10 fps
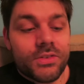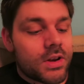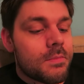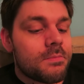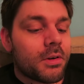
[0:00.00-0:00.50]

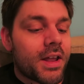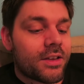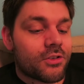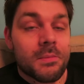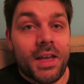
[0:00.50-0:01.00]
Cinnamon bun
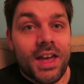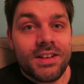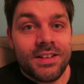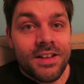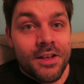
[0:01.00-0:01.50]
ice cream
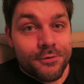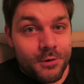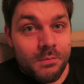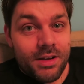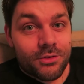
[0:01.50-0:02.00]
again
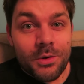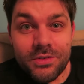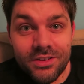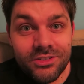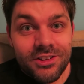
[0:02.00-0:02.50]
from
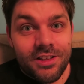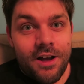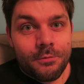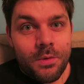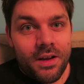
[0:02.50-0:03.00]
Waitrose, still
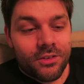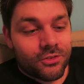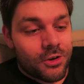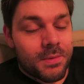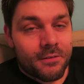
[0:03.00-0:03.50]
half price,
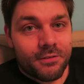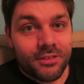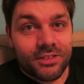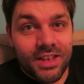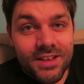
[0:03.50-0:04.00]

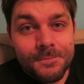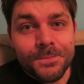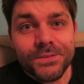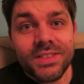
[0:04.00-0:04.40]
£2.50.